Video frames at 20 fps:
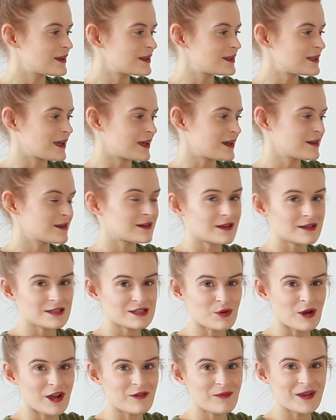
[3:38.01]
yeah,
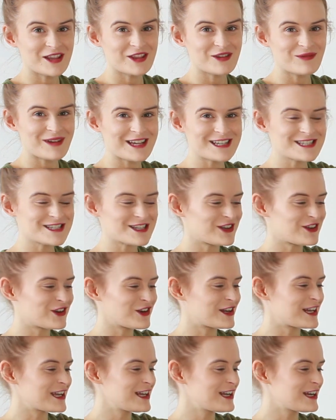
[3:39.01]
that's why I made them last so
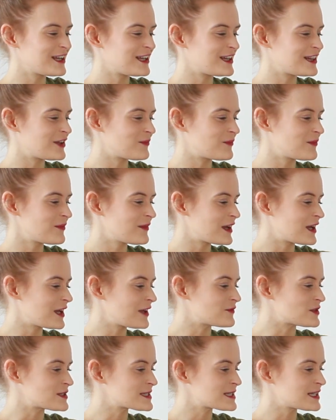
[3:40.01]
long, and I clean them. I
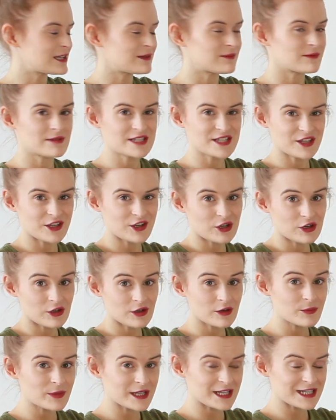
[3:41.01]
have just cleaned them, so they
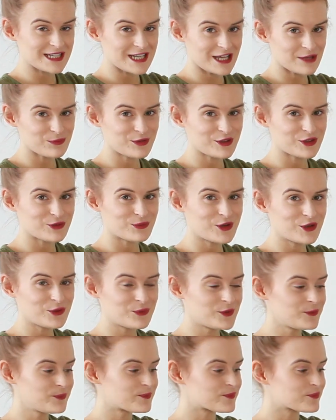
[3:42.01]
are a bit damp at the
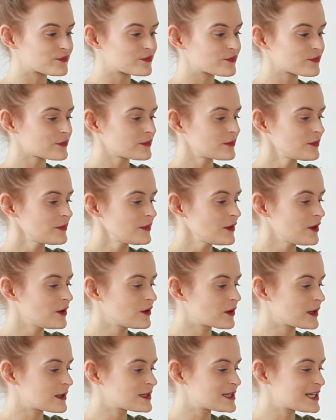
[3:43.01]
moment.
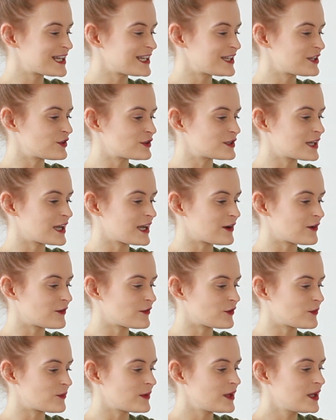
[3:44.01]
I'll take good care
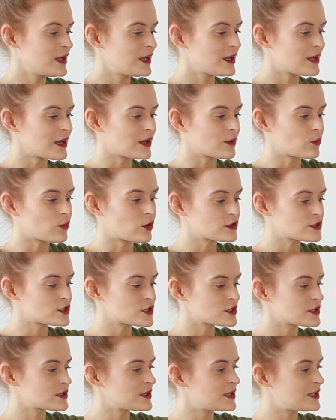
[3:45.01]
of them and
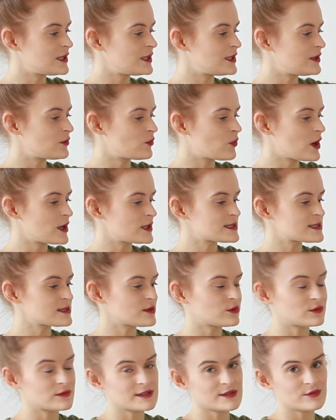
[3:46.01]
wash the white
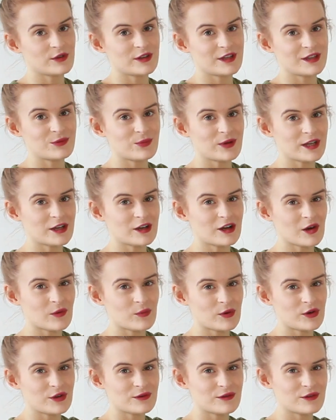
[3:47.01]
soles with
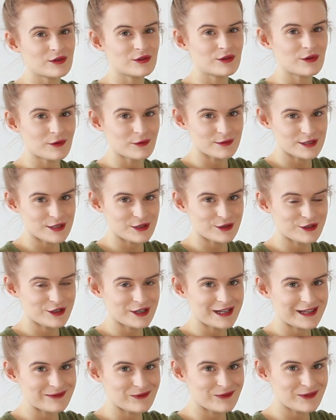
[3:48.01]
bicarbonate of soda
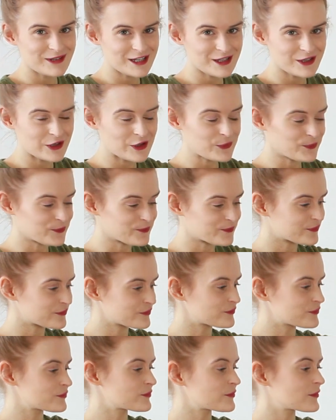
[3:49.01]
and vinegar
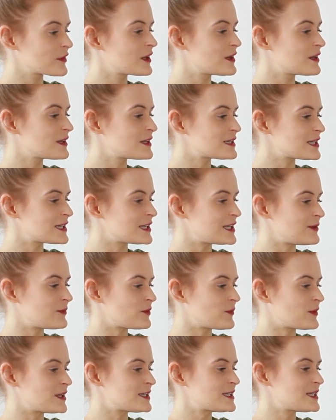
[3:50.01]
to
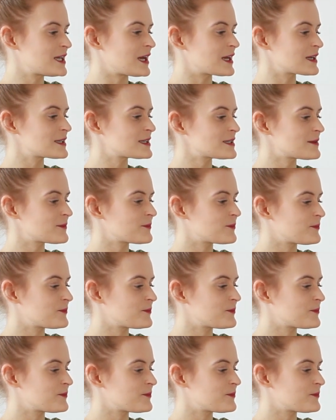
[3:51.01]
keep them intact.